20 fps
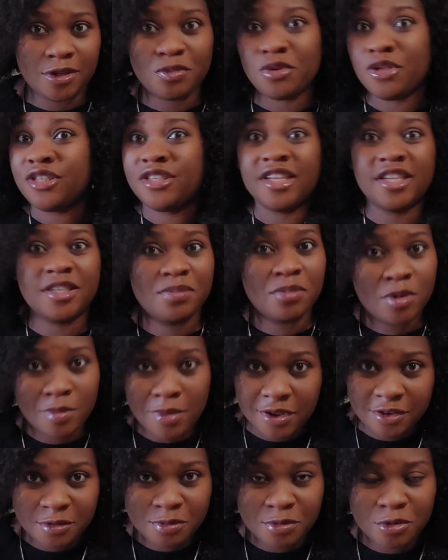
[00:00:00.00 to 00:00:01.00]
Will you say his mom
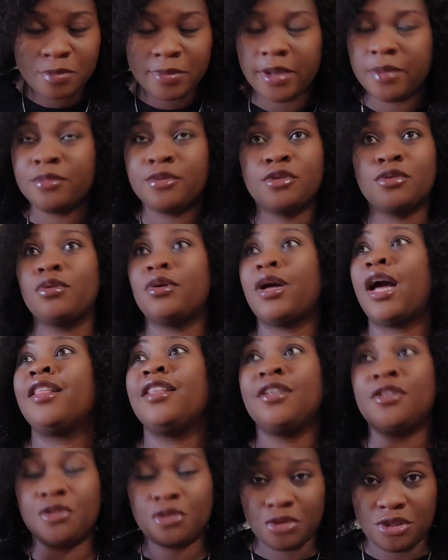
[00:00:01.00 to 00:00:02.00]
has problem? So I
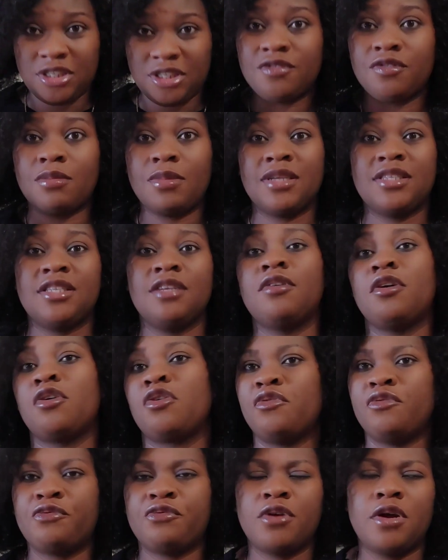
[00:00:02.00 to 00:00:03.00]
need to see for myself and
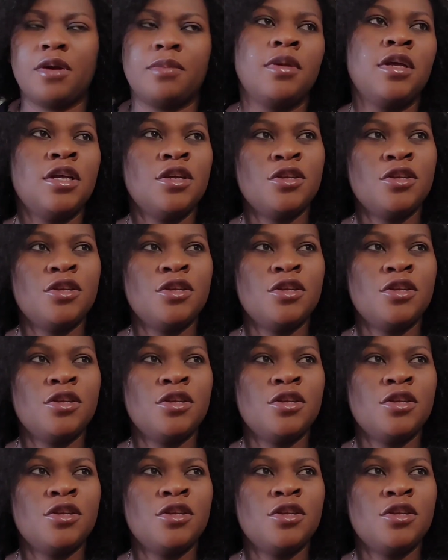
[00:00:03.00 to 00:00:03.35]
confirm.